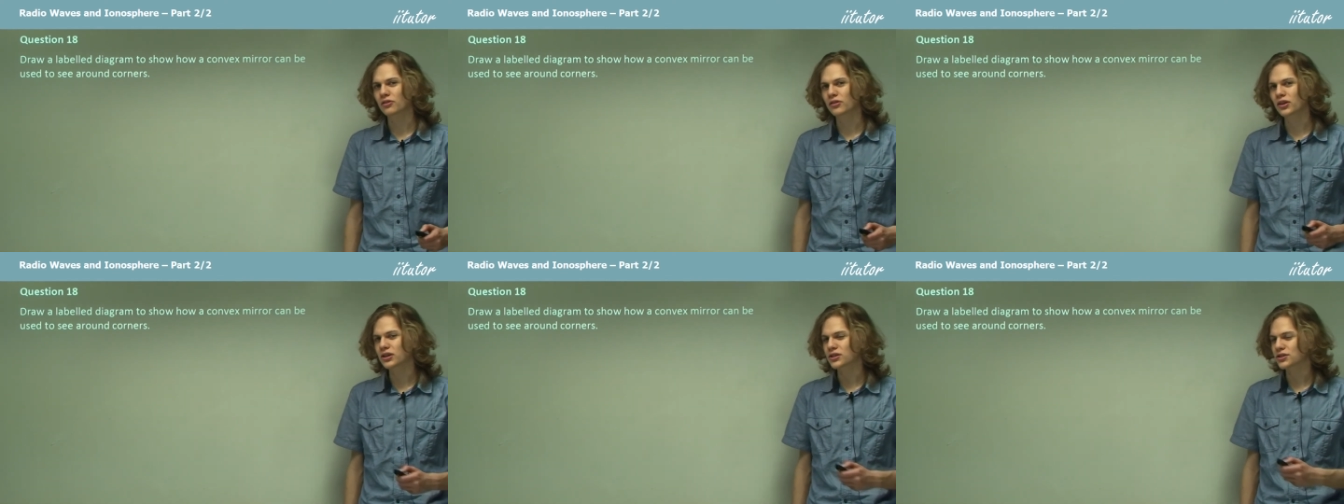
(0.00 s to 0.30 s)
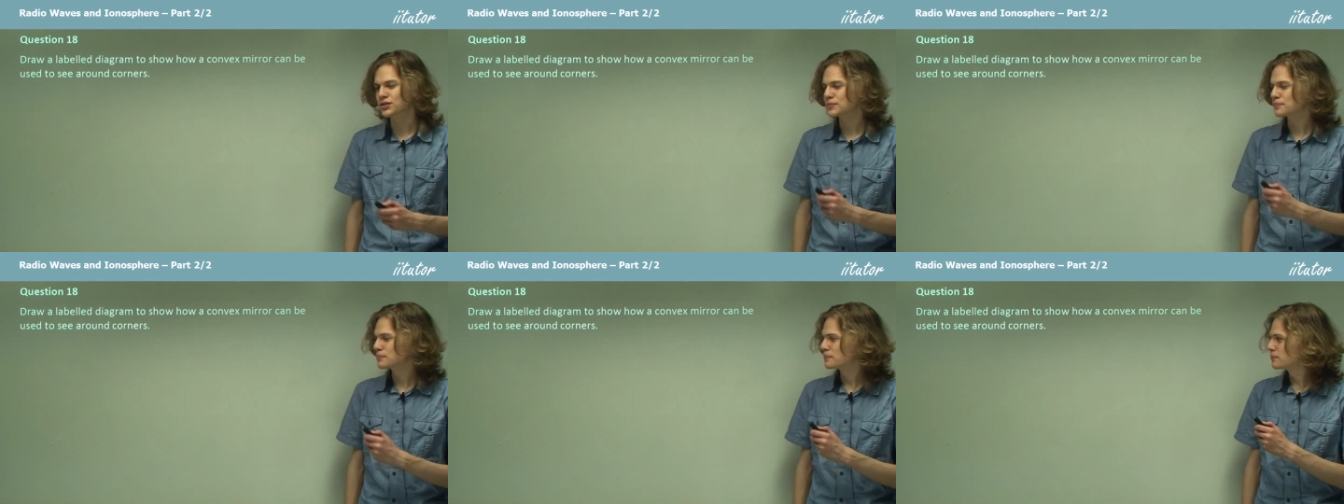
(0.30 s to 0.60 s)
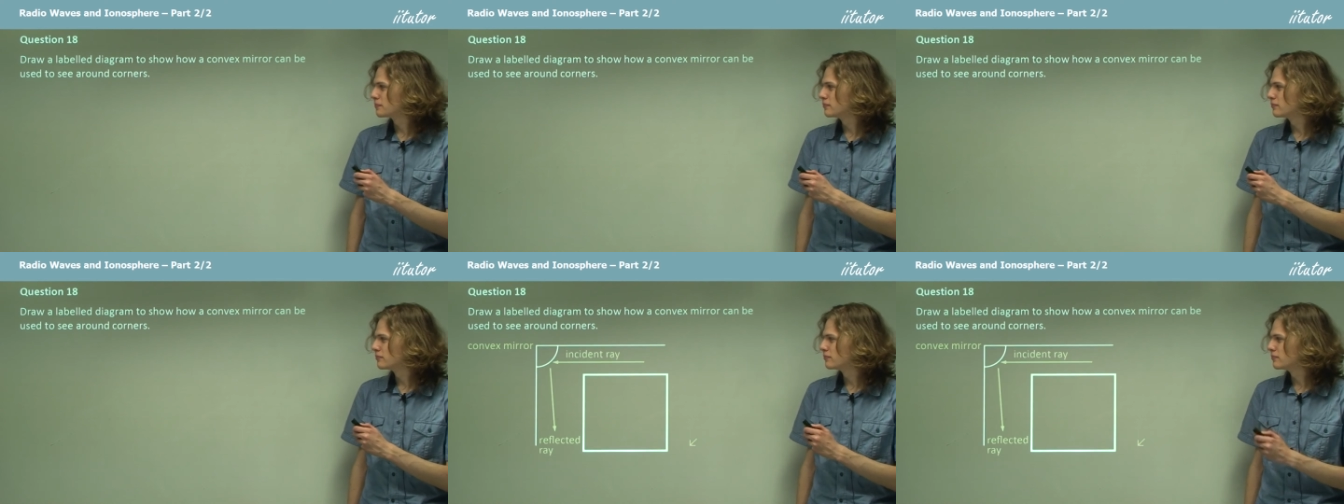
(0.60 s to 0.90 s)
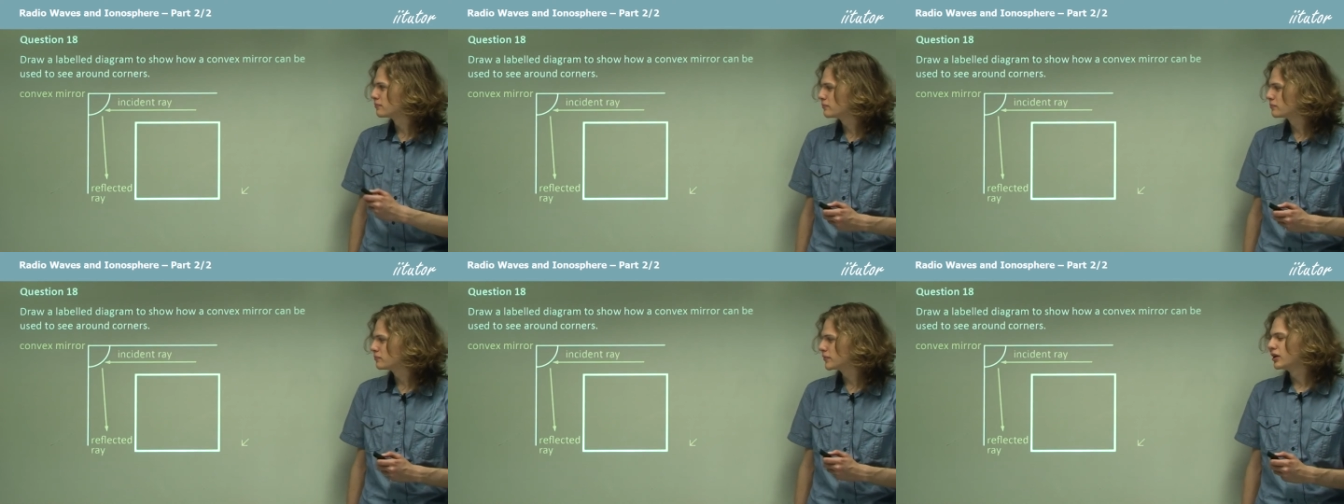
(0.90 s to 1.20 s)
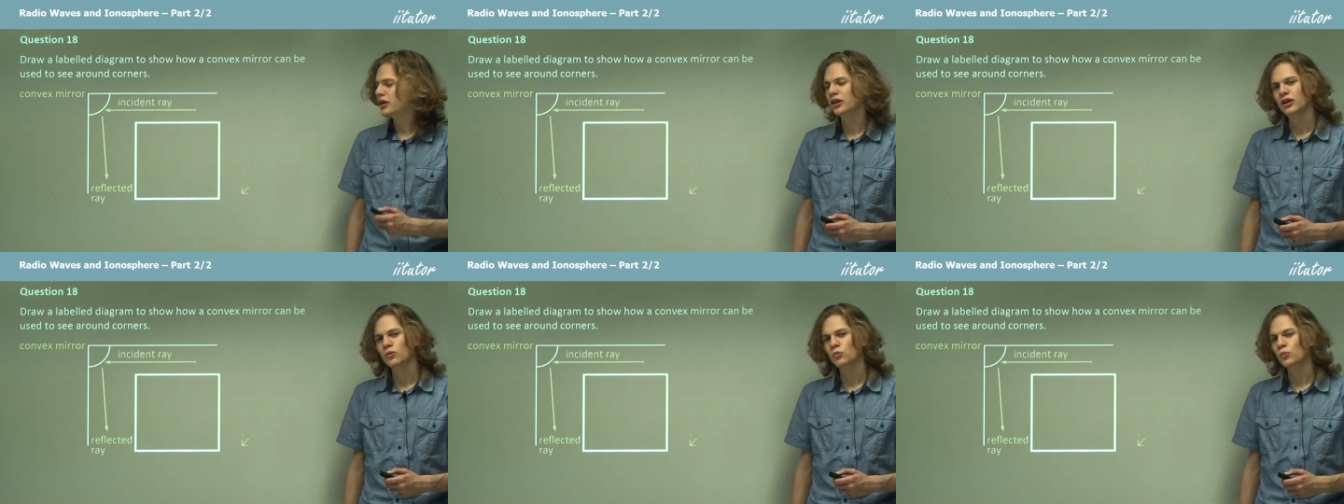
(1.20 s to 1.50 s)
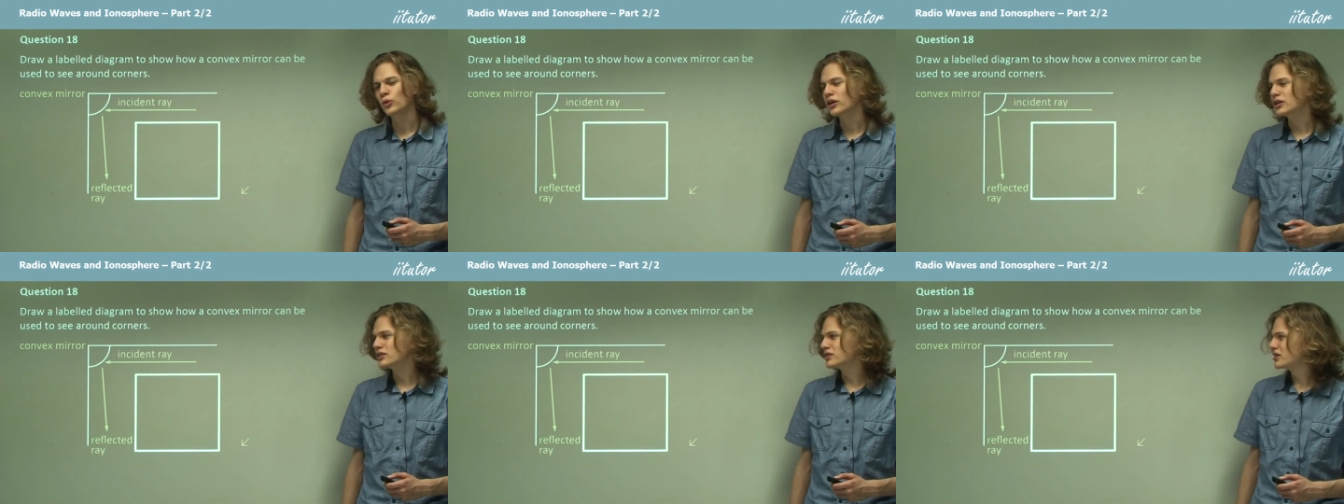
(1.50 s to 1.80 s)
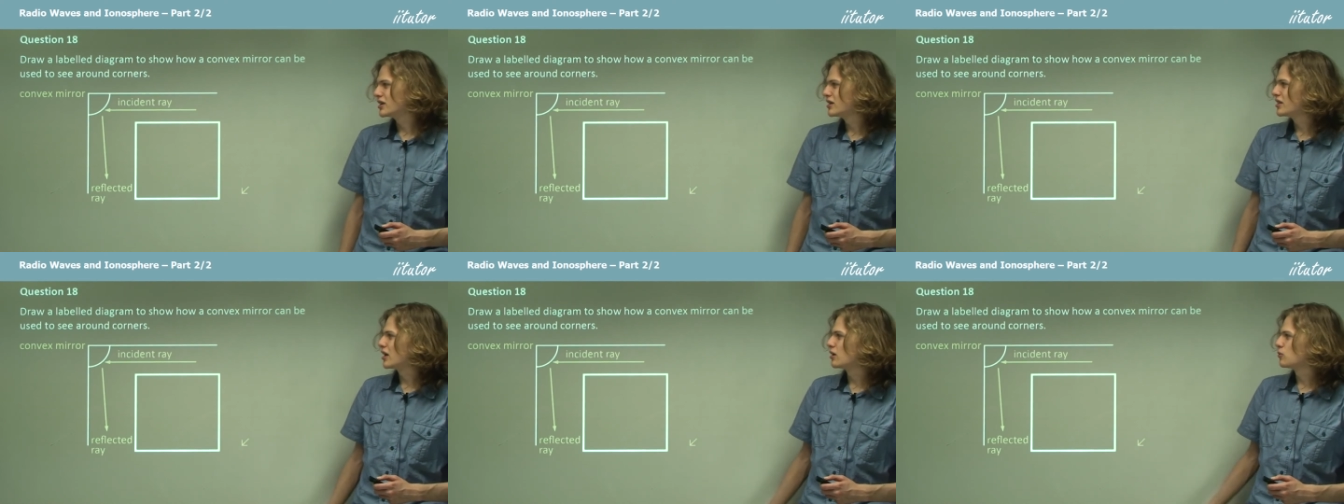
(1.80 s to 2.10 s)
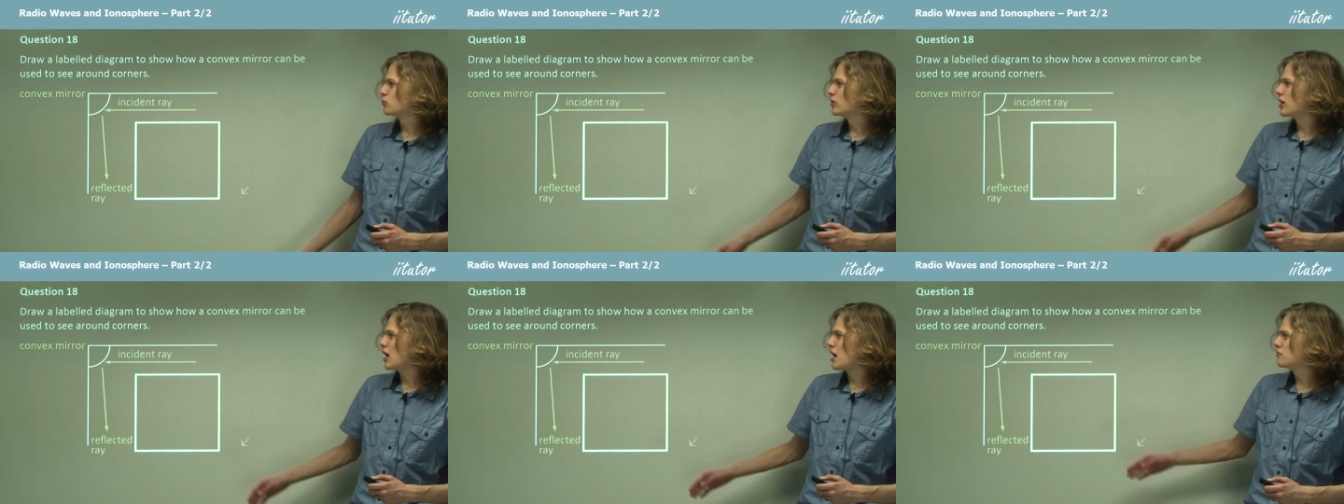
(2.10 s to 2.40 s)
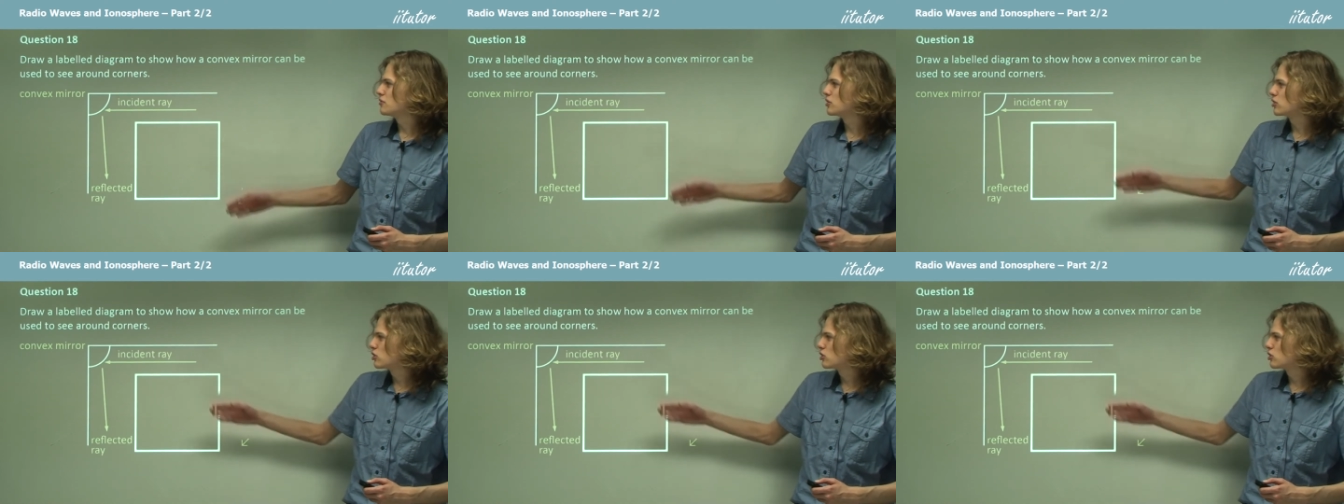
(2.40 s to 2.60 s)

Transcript: this. We can see that we have a